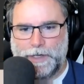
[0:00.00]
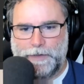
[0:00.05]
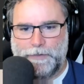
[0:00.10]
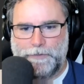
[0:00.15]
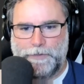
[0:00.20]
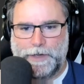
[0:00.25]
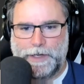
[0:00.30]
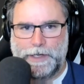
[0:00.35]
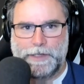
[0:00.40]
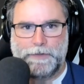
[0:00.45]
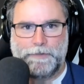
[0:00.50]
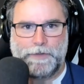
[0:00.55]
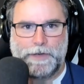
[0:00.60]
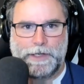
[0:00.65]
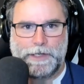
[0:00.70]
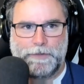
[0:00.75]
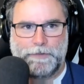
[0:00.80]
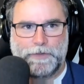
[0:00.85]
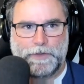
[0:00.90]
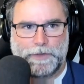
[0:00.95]
very, very
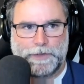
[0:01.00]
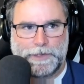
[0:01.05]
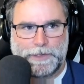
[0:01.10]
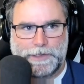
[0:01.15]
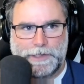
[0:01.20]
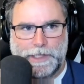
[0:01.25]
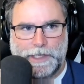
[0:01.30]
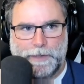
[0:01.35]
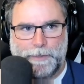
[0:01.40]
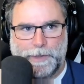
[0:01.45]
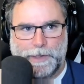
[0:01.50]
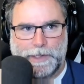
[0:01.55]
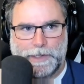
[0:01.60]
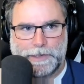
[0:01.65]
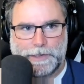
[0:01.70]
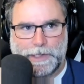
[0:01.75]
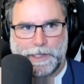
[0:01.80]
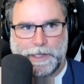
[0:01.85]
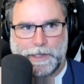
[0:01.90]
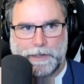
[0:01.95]
difficult to see
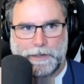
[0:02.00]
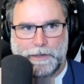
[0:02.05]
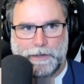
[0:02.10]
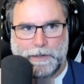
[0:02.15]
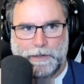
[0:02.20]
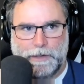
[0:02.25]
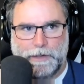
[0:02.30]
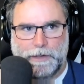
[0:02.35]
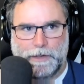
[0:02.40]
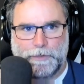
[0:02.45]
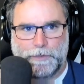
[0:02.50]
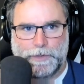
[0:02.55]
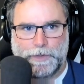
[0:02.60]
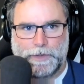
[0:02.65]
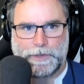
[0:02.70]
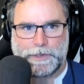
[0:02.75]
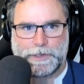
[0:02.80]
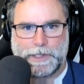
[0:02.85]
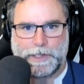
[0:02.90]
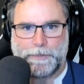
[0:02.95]
because I need
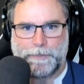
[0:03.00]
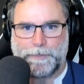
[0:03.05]
to see.